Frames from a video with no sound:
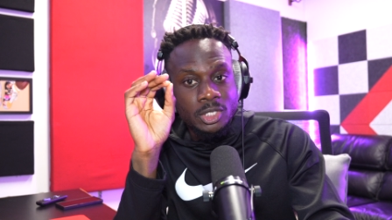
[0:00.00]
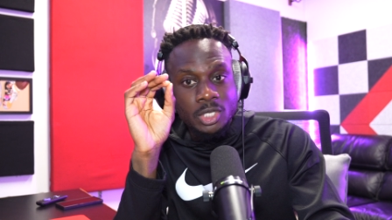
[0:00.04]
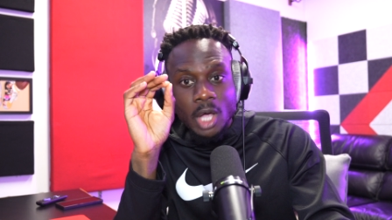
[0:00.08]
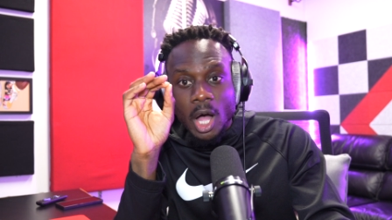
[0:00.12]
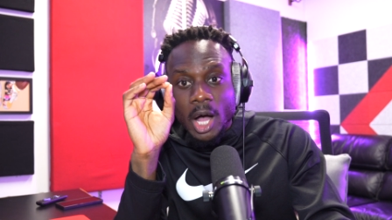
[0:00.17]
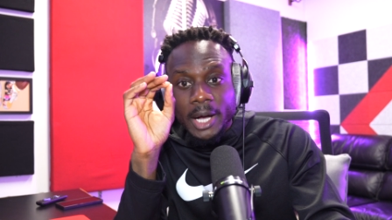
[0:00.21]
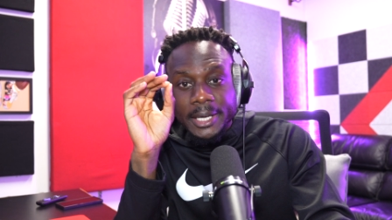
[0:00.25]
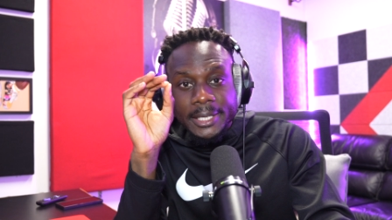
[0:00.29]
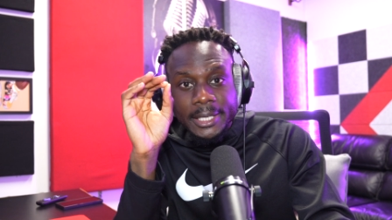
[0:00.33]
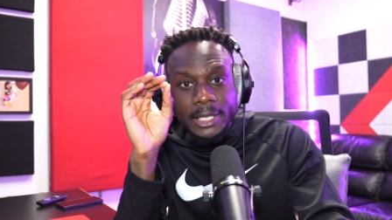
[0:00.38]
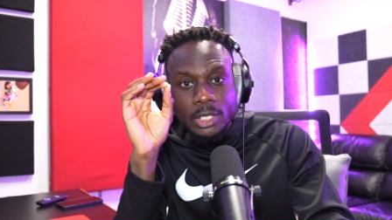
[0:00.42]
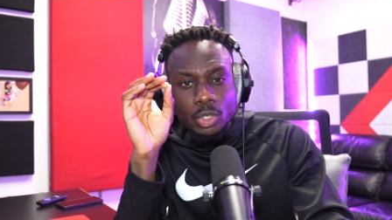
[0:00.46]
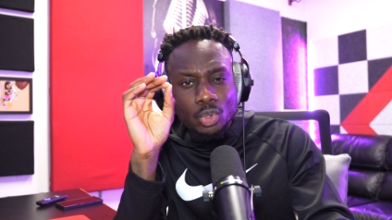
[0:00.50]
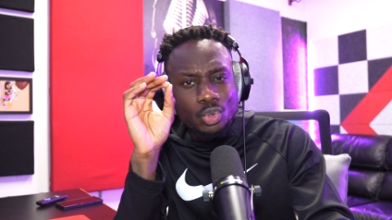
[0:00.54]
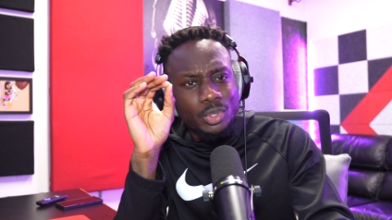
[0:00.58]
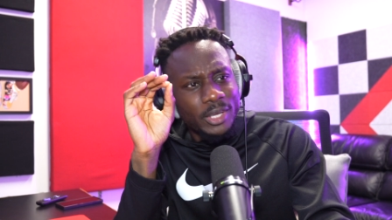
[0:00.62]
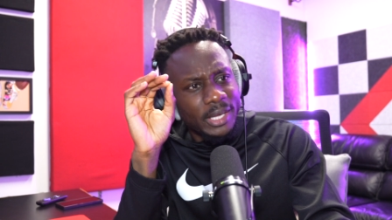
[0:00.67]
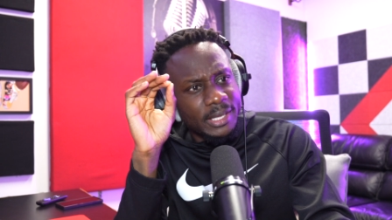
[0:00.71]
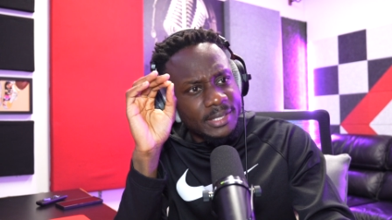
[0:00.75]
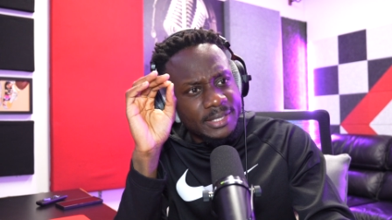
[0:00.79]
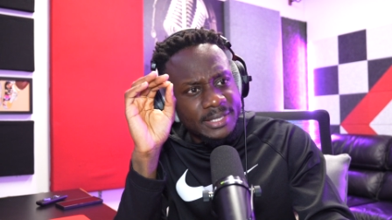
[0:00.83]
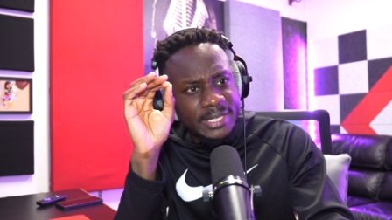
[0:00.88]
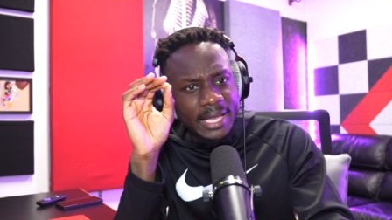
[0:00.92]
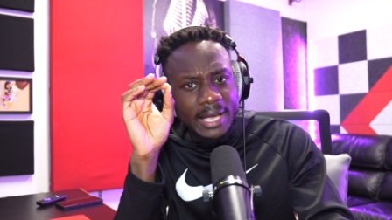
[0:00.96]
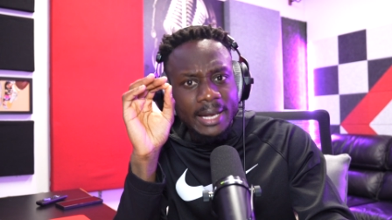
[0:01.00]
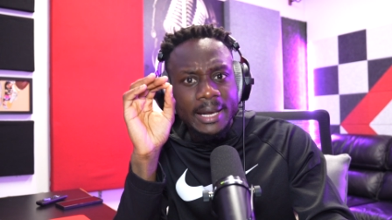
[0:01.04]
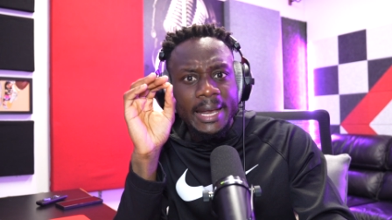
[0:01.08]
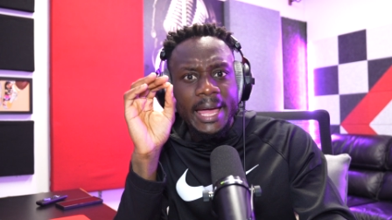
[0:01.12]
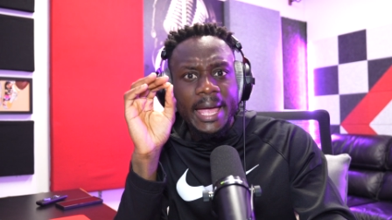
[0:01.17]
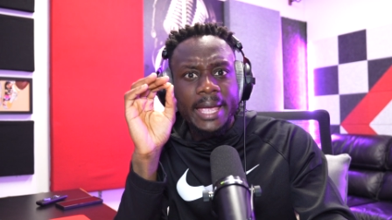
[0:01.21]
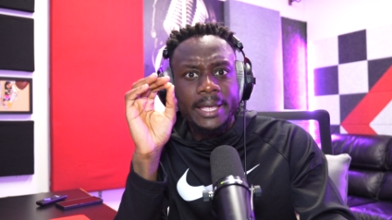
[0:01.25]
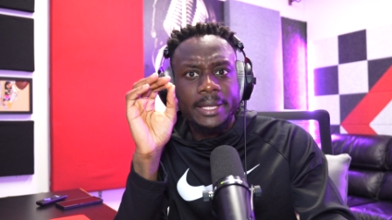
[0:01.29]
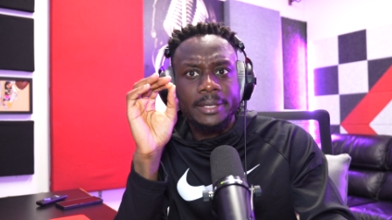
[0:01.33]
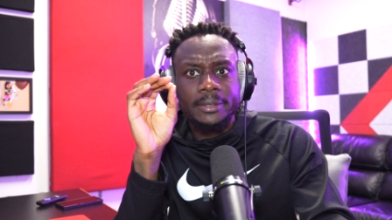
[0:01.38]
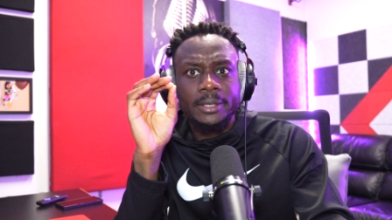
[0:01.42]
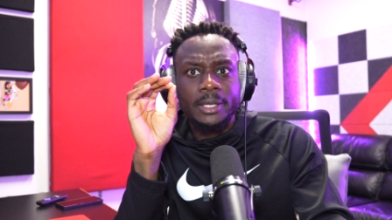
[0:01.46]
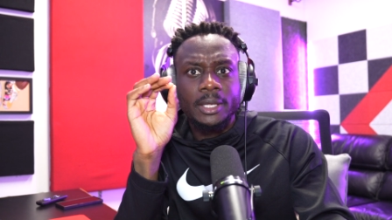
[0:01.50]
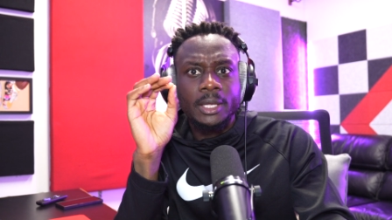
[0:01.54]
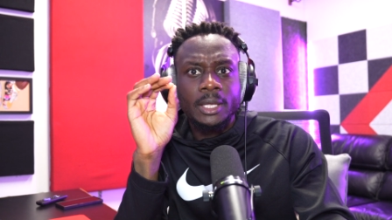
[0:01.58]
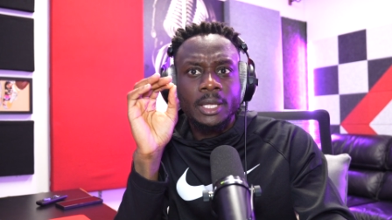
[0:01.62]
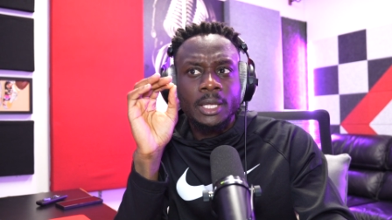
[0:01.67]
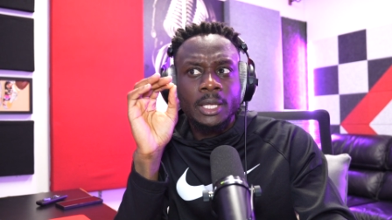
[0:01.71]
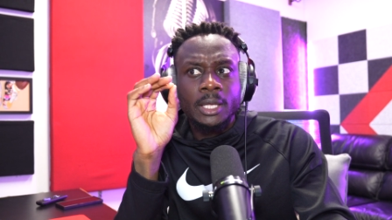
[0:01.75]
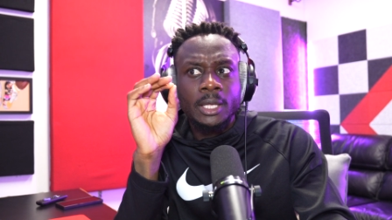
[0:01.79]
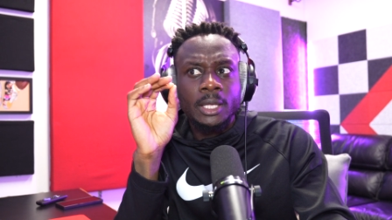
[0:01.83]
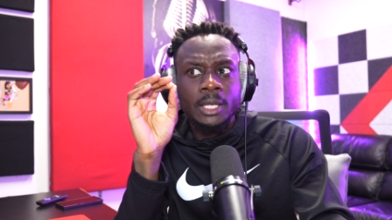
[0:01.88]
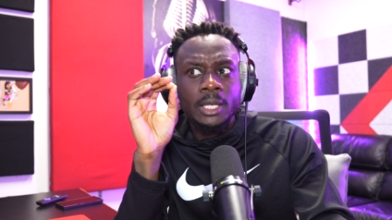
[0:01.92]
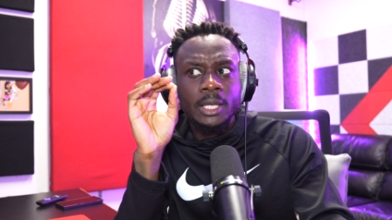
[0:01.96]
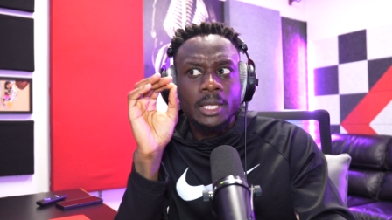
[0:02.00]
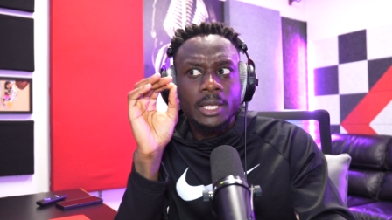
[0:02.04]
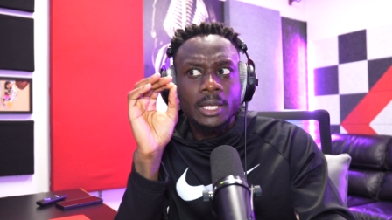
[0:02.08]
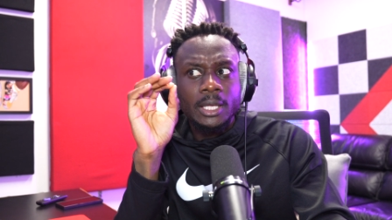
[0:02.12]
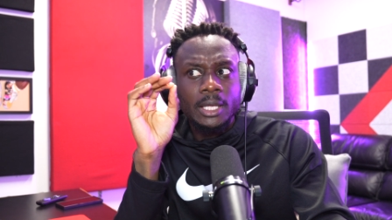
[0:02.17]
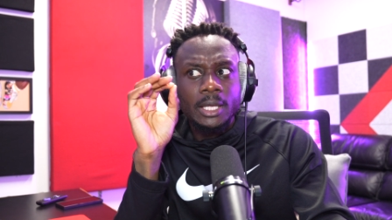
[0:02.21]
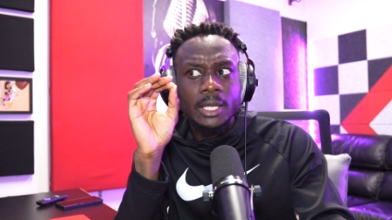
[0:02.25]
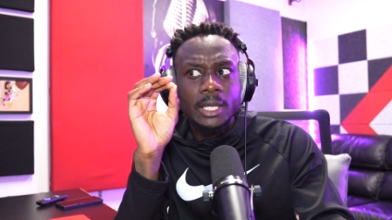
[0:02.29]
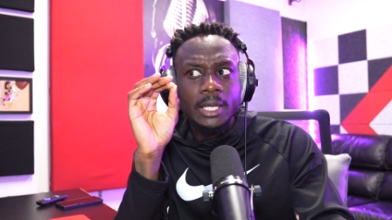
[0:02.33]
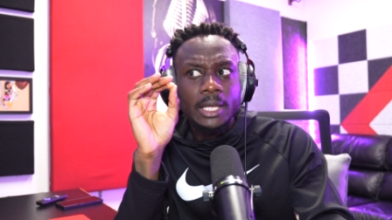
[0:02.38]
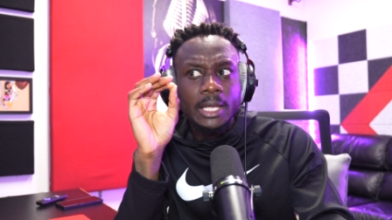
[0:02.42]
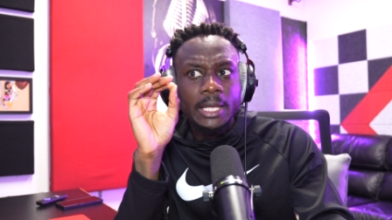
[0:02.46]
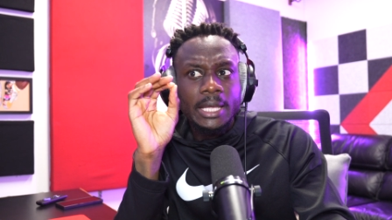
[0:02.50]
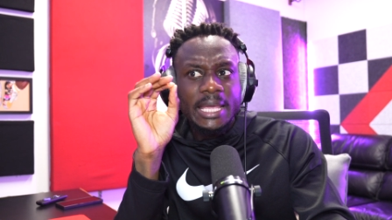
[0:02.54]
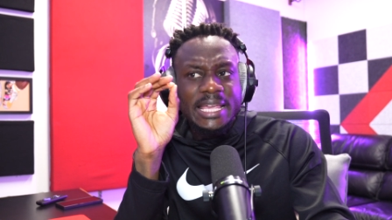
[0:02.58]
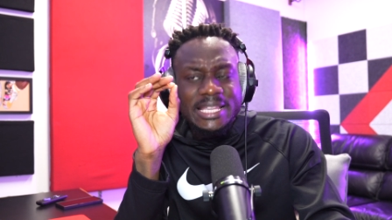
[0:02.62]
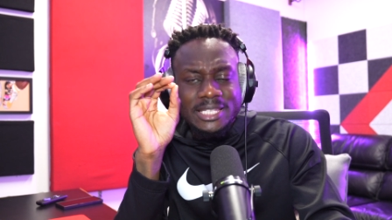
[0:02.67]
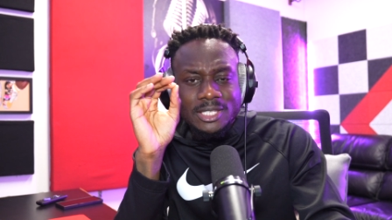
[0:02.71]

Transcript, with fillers: talking, you can tell like, he